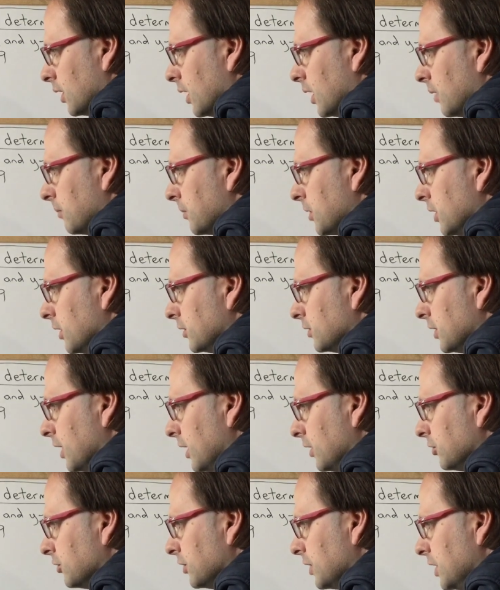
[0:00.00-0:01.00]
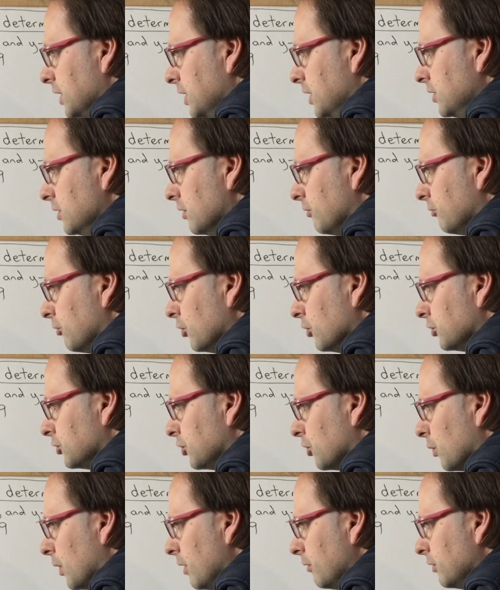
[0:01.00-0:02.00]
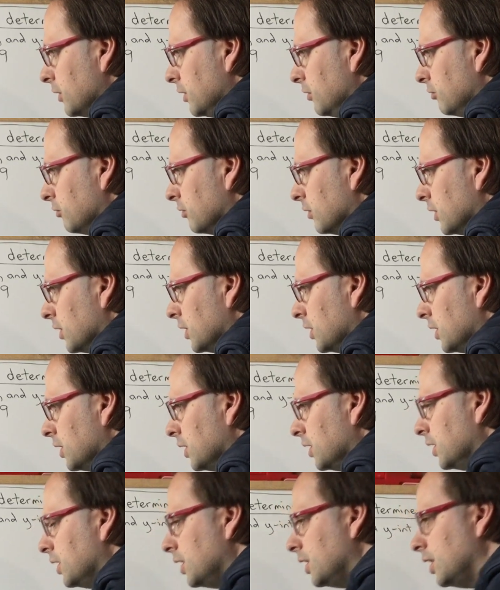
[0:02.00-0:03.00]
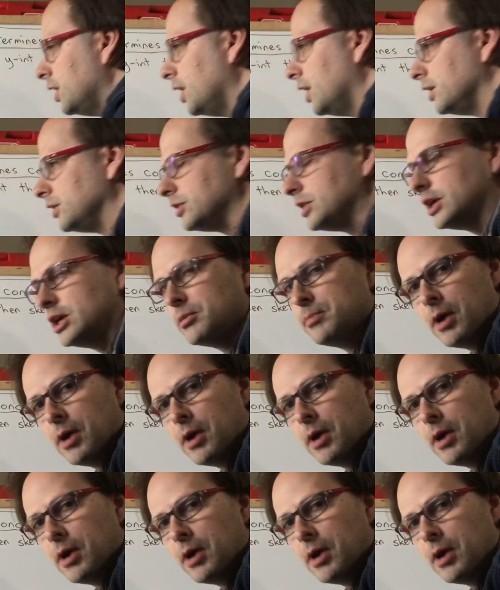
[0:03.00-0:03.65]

And I'm going to test in the first derivative and think